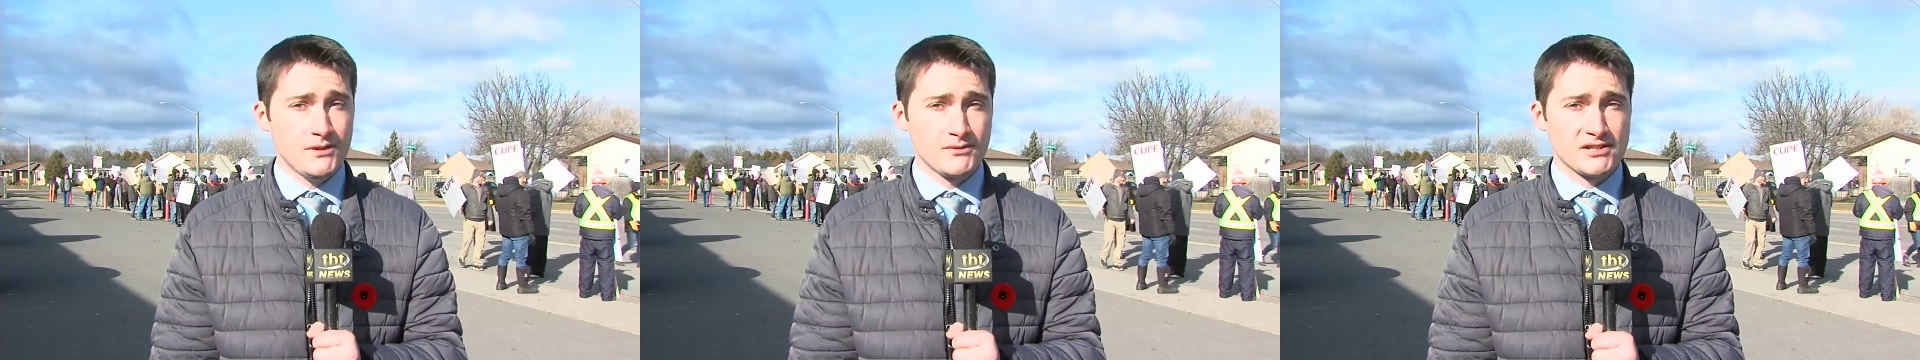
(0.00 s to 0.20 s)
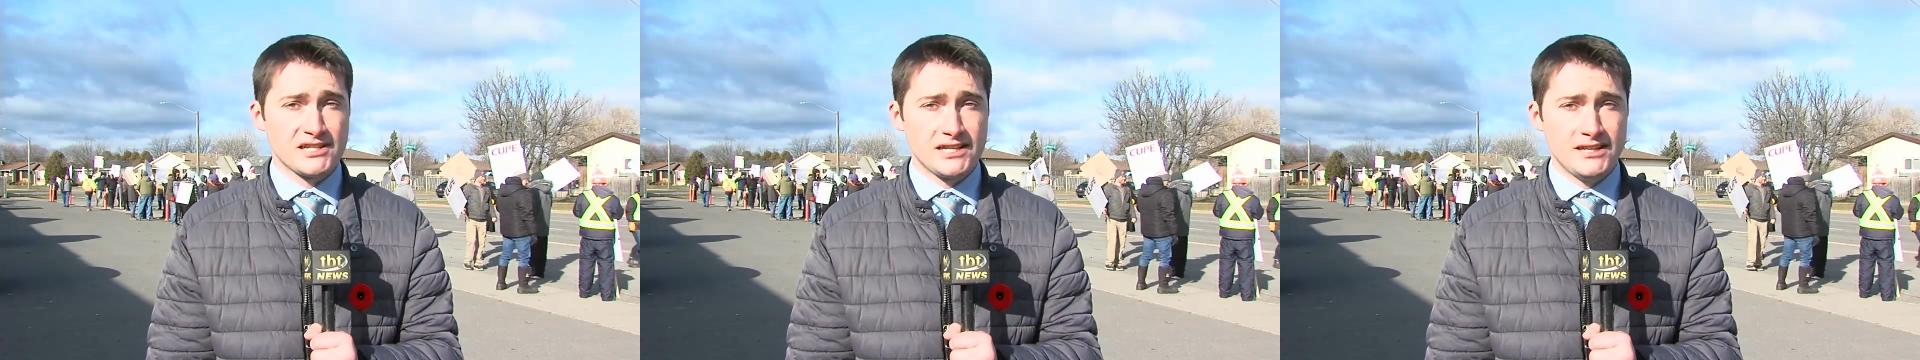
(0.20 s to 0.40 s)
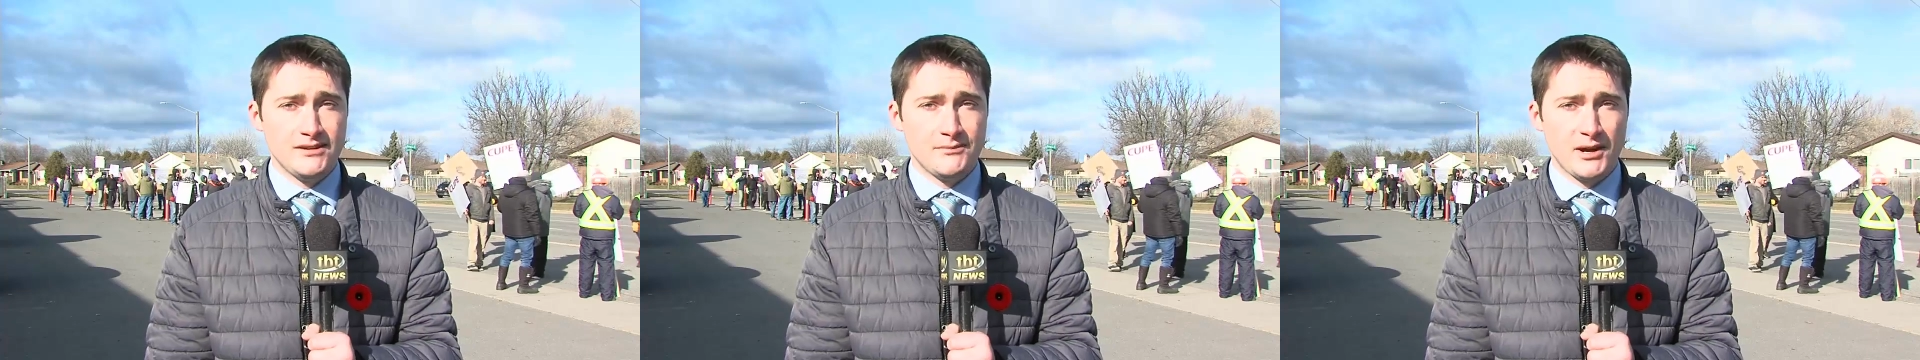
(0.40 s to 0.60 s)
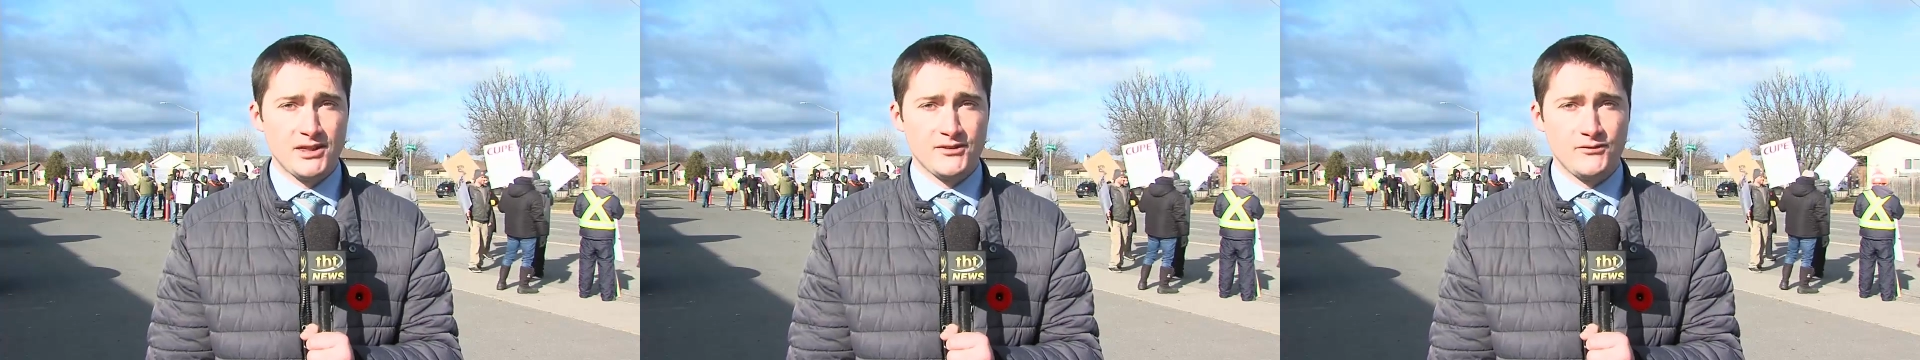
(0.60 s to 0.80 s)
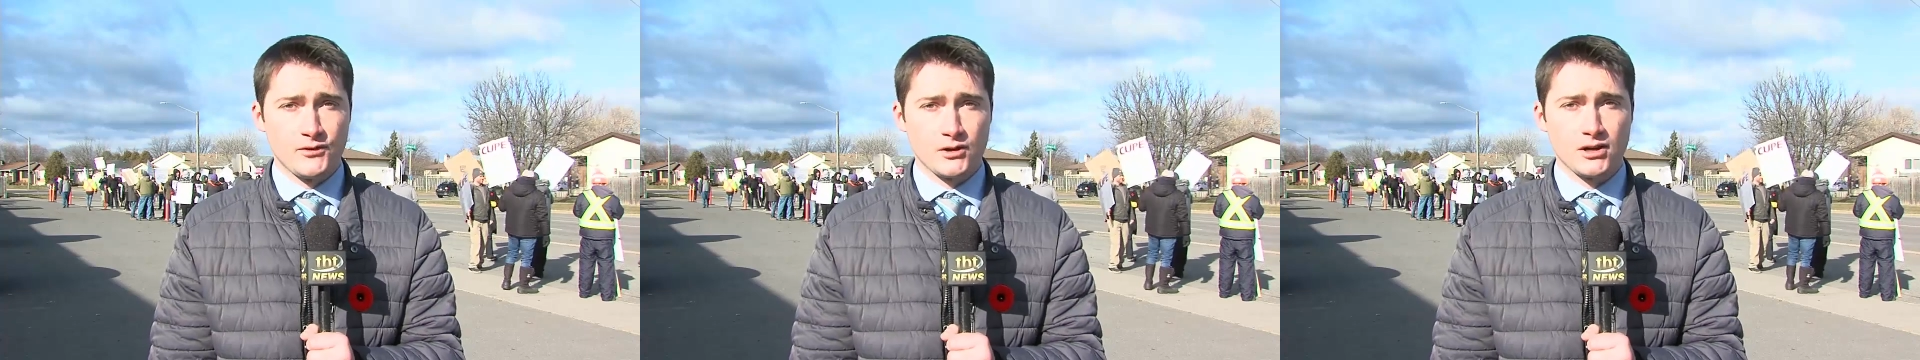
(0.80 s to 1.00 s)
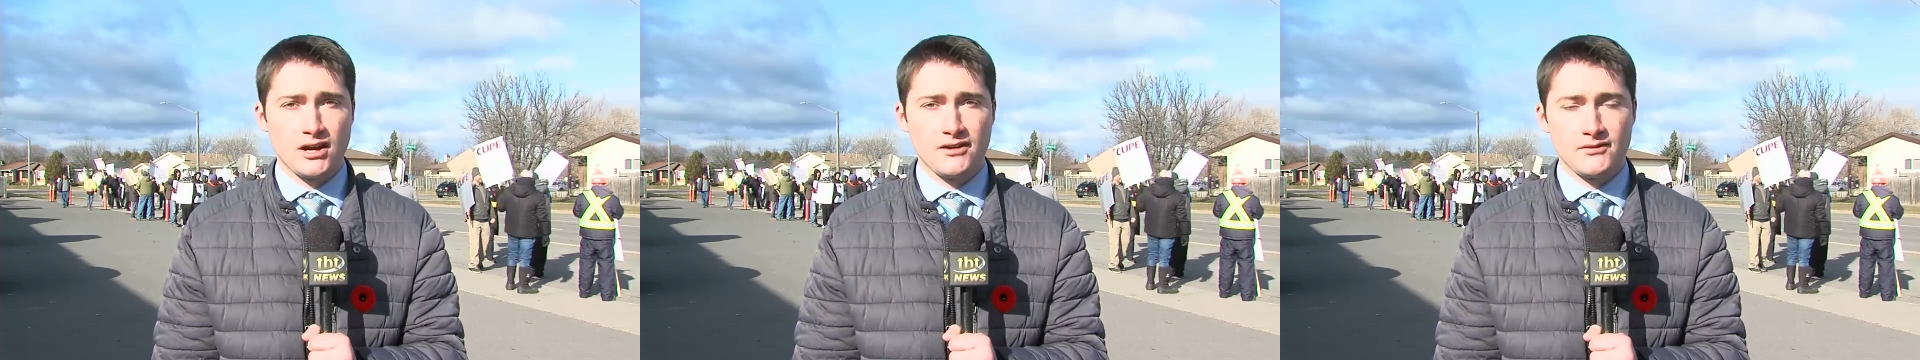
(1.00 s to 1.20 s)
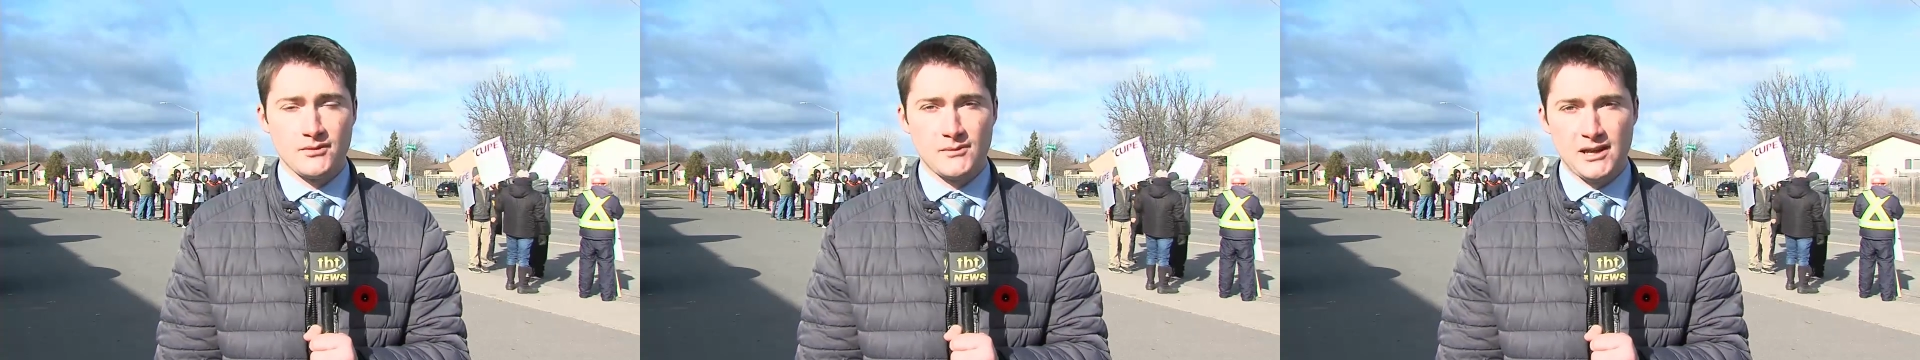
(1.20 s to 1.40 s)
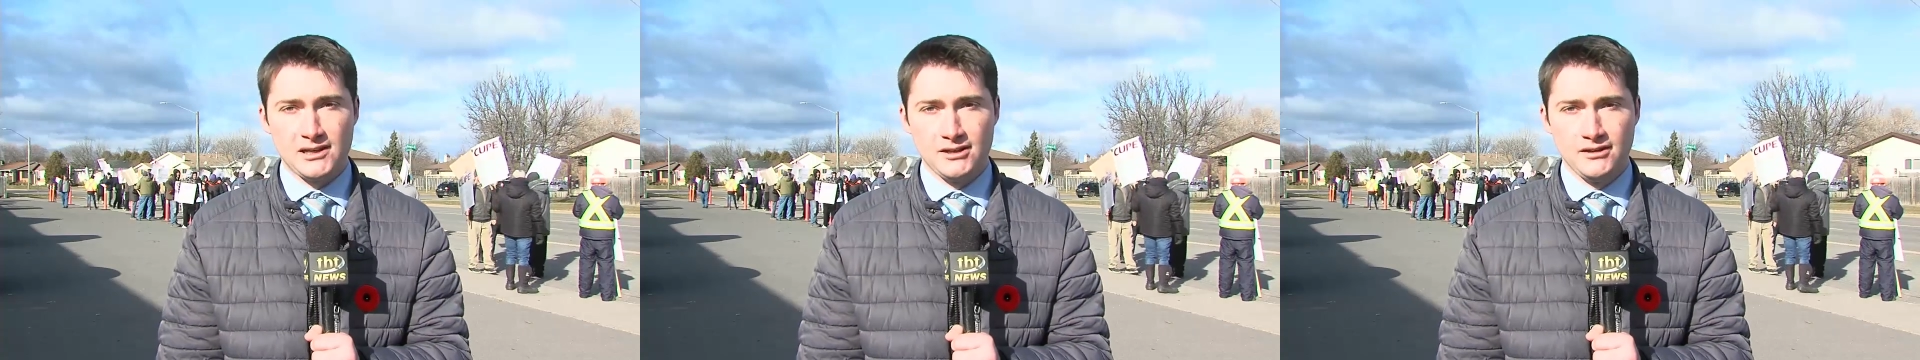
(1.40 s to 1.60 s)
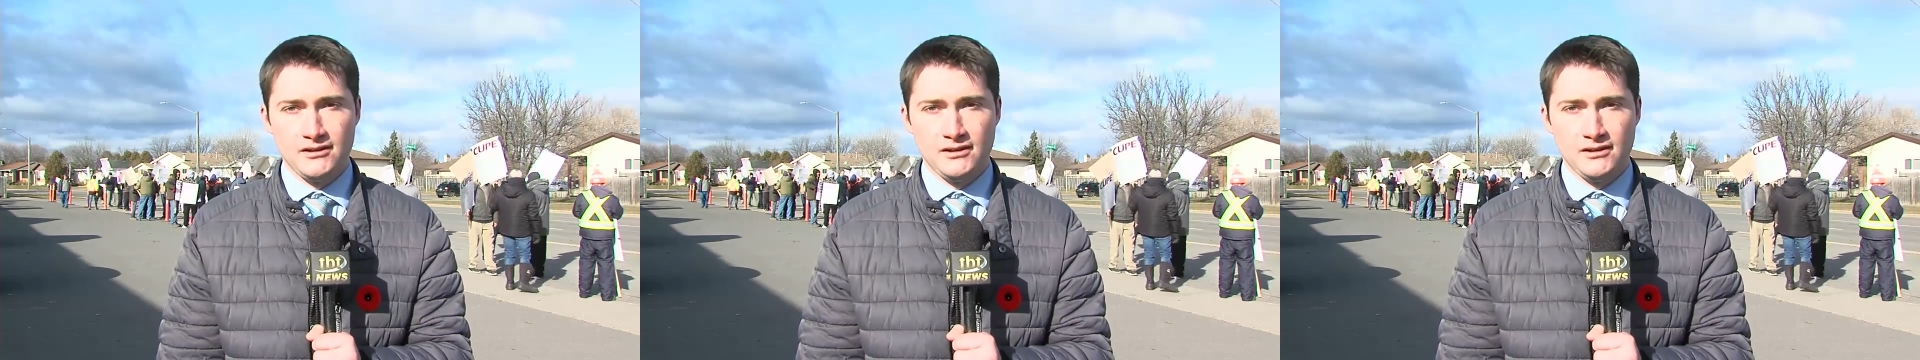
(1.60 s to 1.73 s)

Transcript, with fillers: rescinded by the Ford government.